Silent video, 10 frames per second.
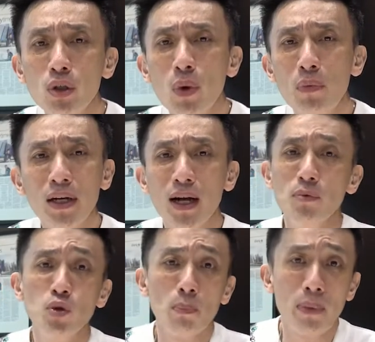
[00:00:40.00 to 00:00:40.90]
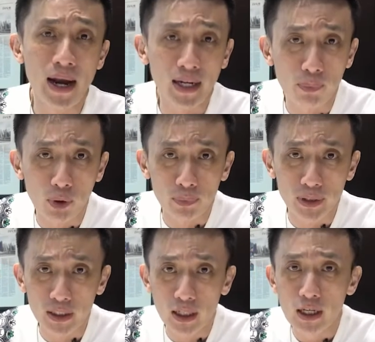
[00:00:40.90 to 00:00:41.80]
when it comes to buying a
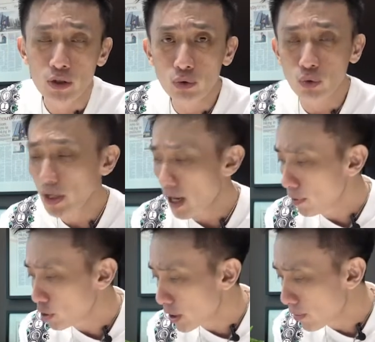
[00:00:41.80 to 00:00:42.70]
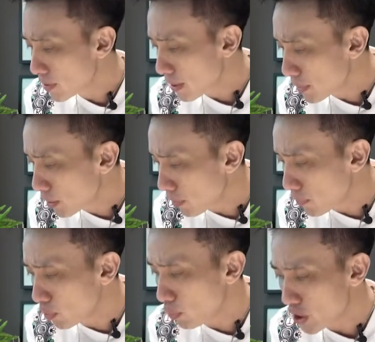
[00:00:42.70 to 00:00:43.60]
property? So today, I want to share something with
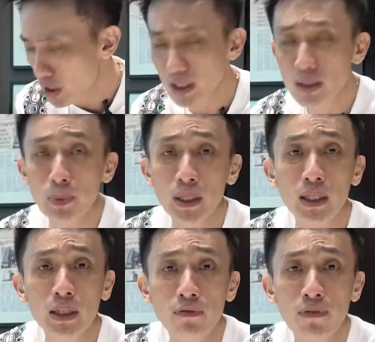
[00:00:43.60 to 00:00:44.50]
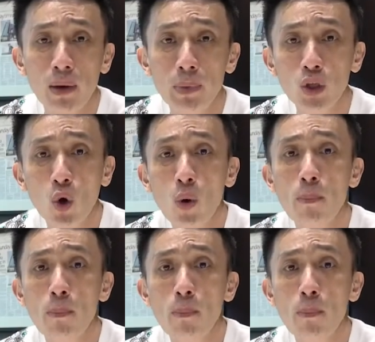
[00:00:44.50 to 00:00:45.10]
you, which is this particular development called